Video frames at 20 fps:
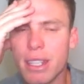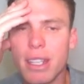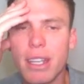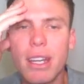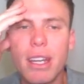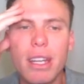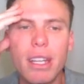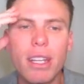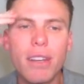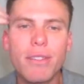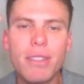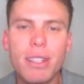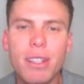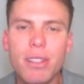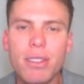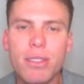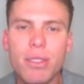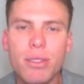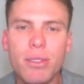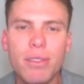You're obviously
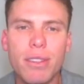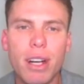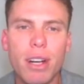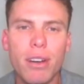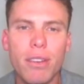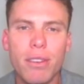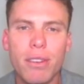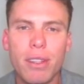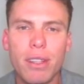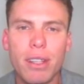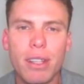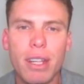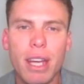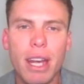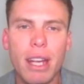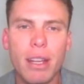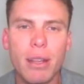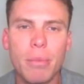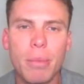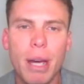not too far off the
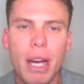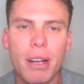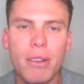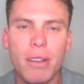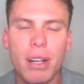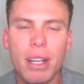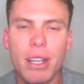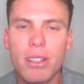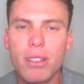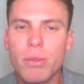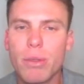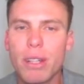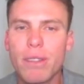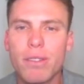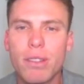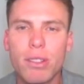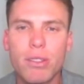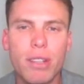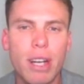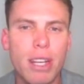out of the pack, right? You got
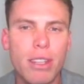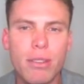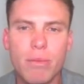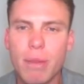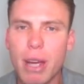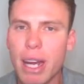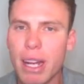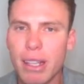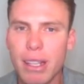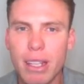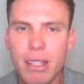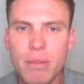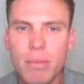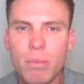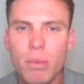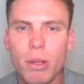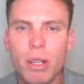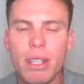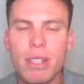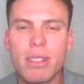24 trades remaining. That's
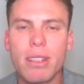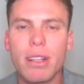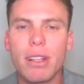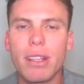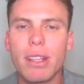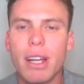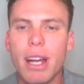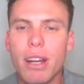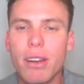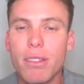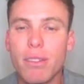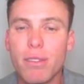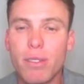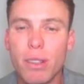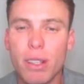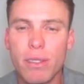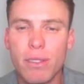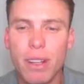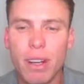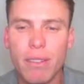pretty solid.
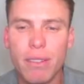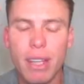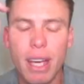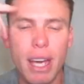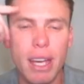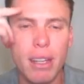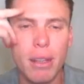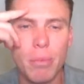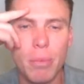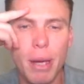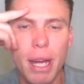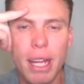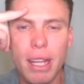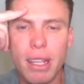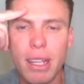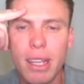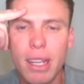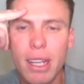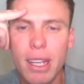145k in the bank.